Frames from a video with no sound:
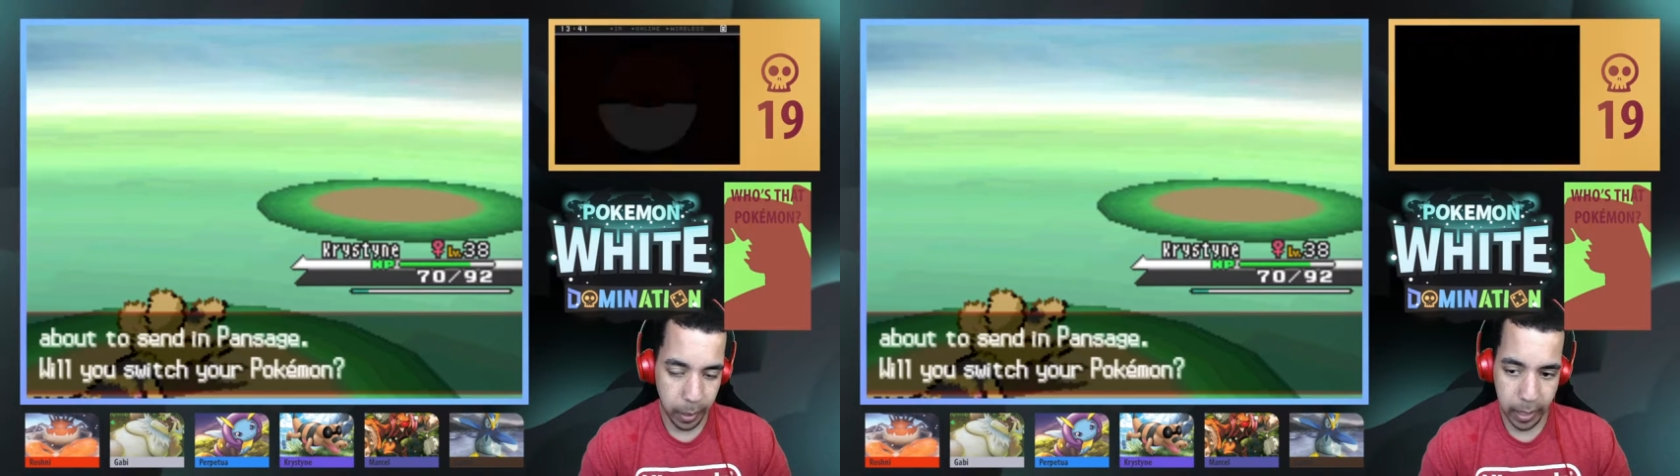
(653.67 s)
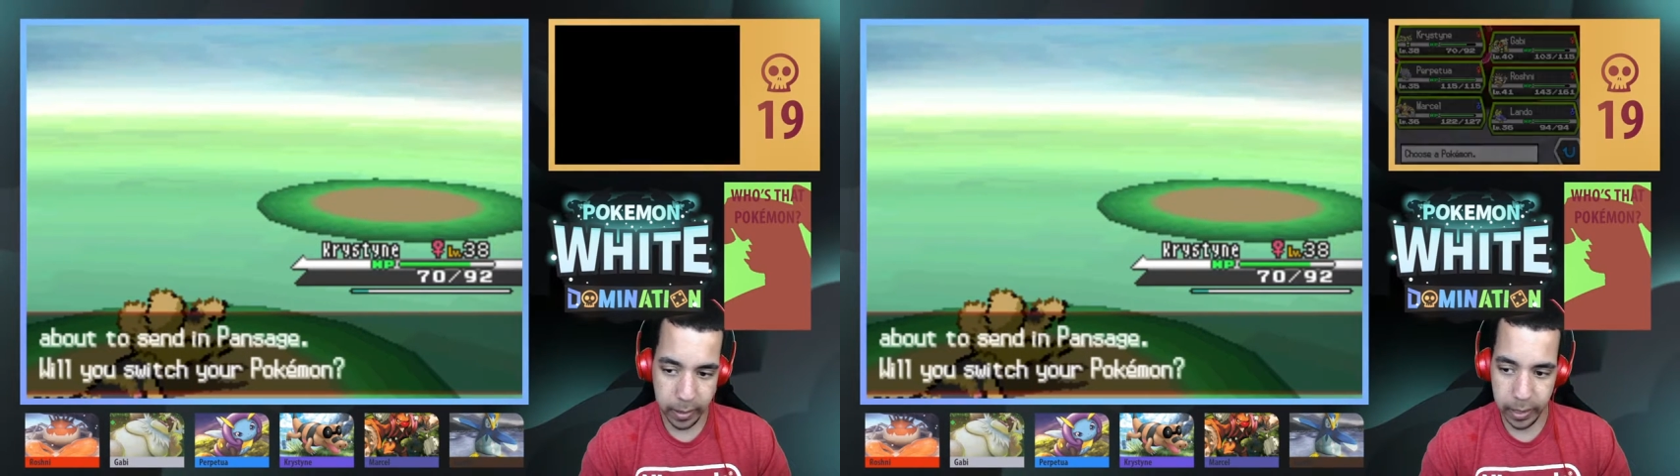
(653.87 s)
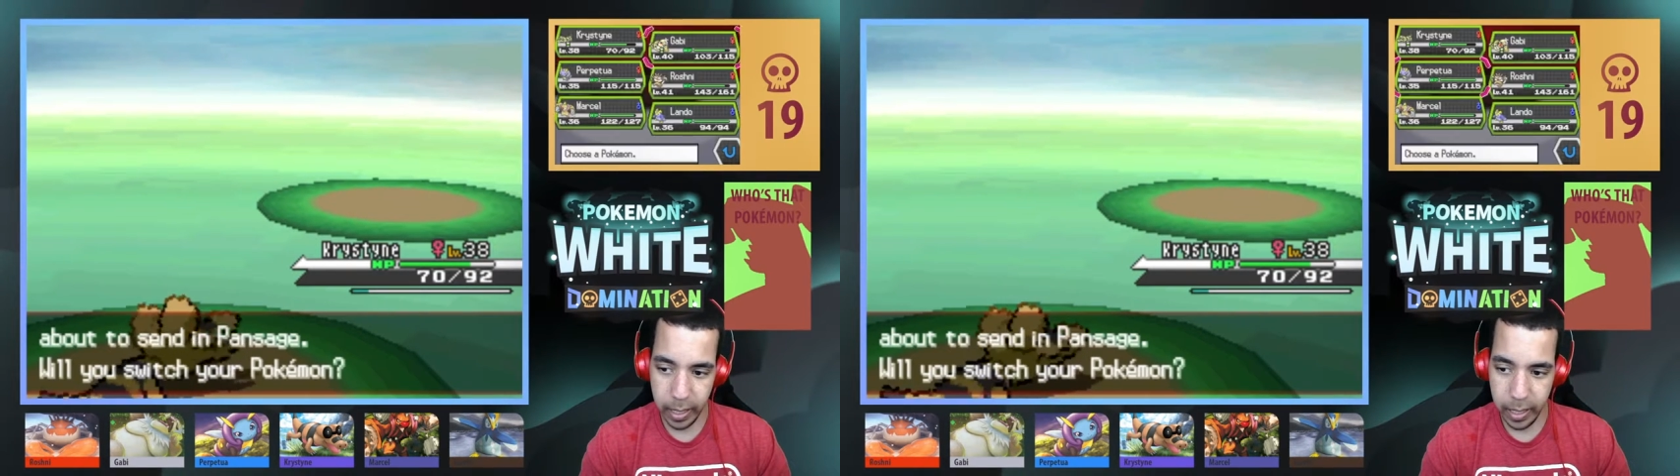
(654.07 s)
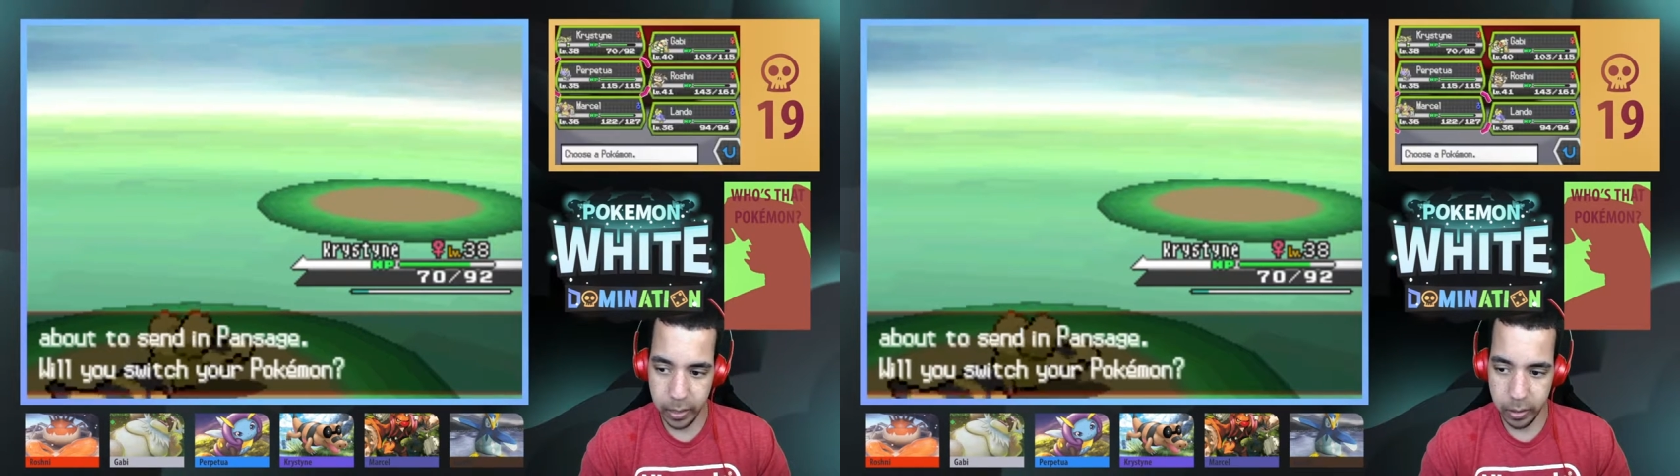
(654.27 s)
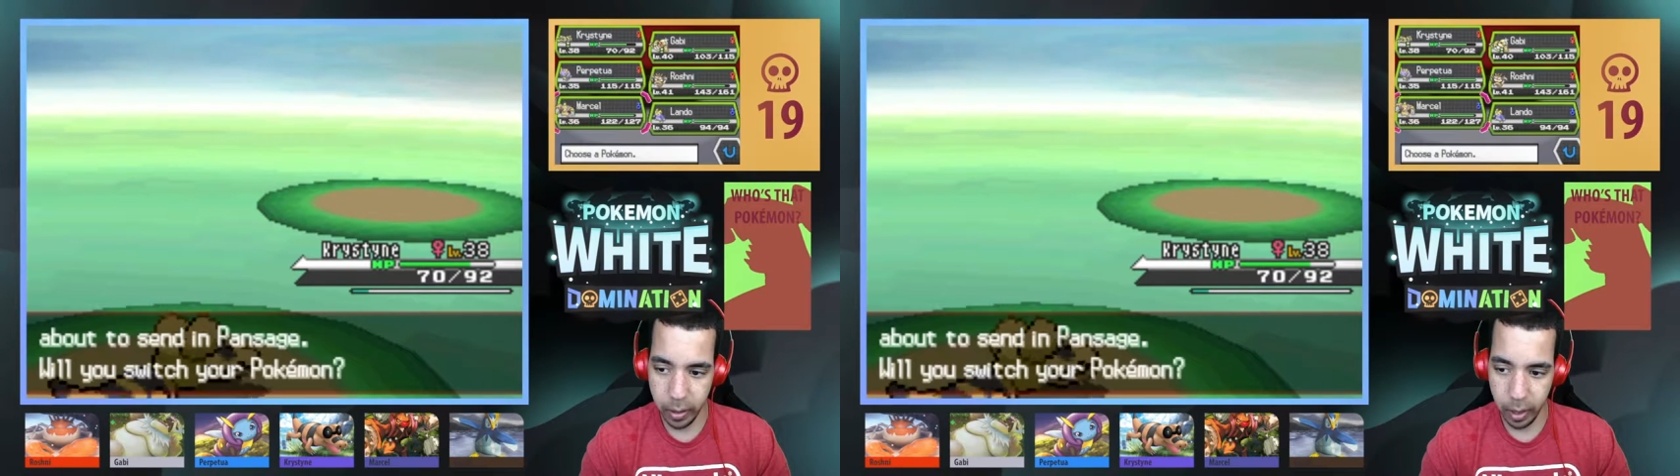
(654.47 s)
Hand
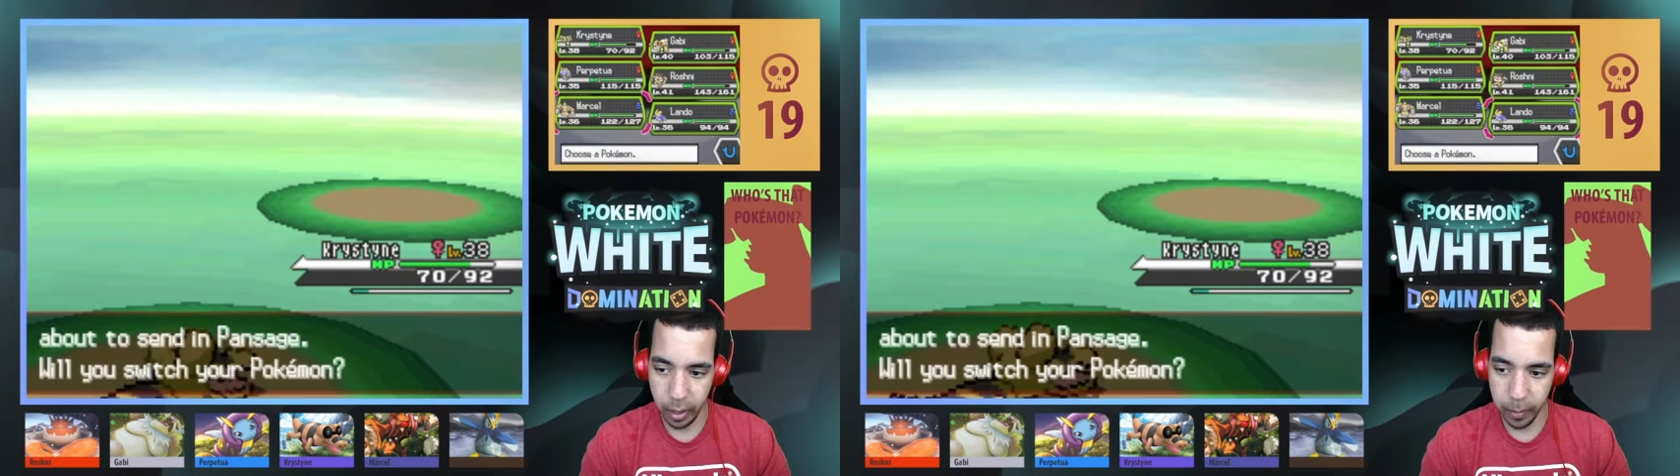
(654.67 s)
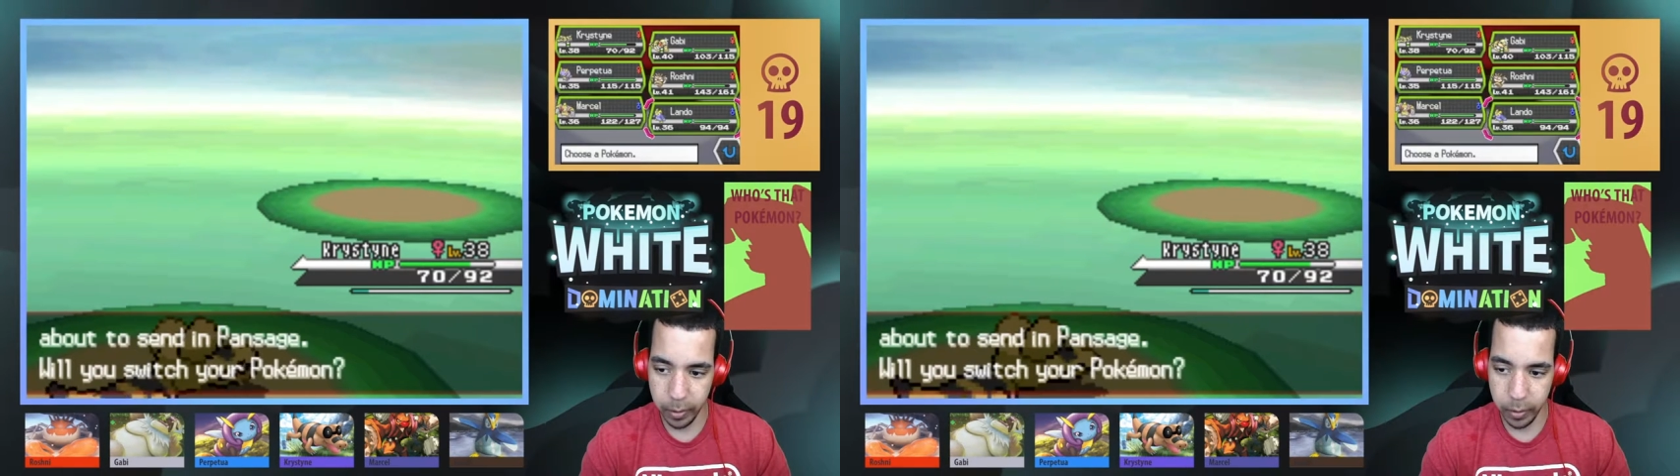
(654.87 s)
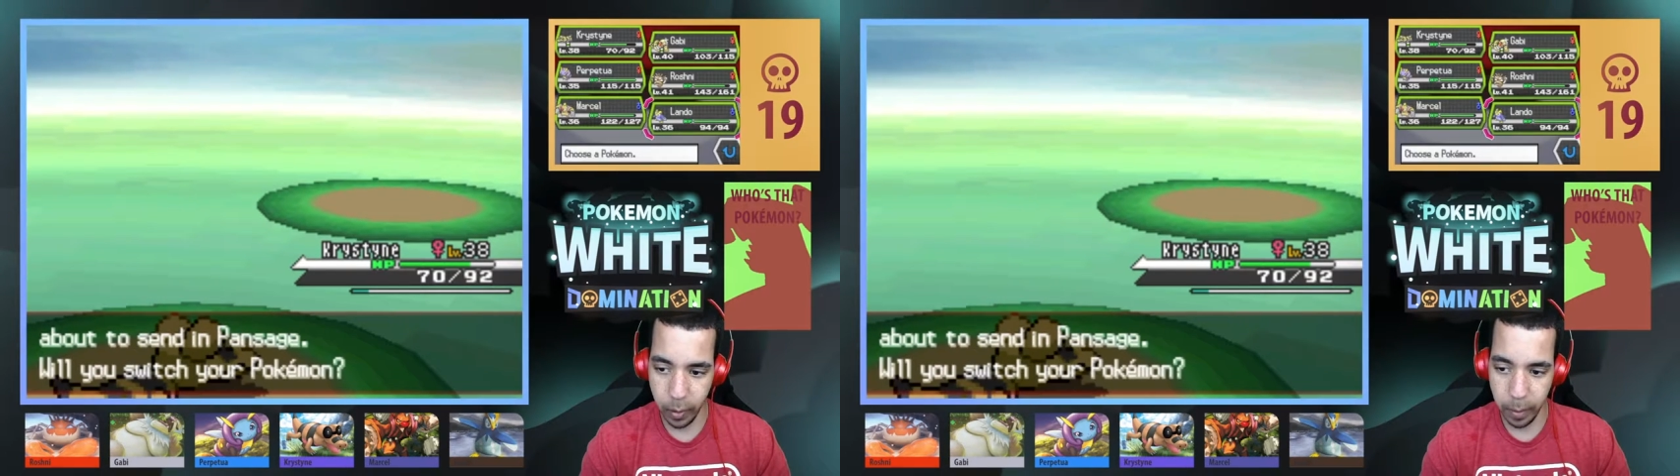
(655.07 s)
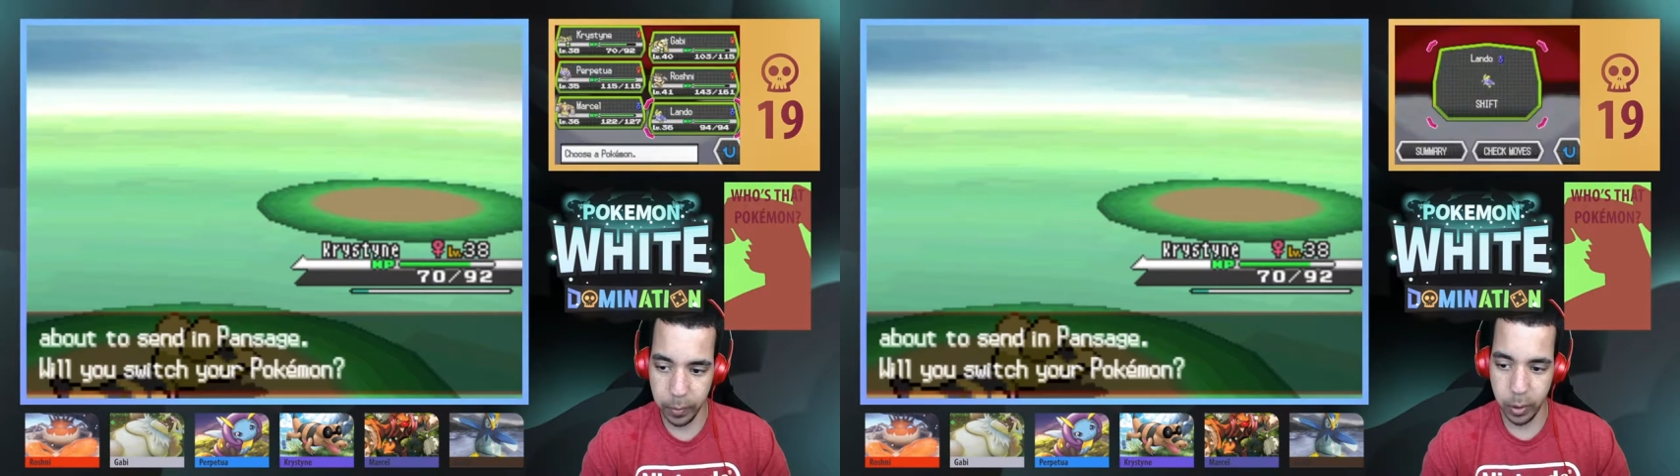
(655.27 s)
Sage, alright, I'm gonna swap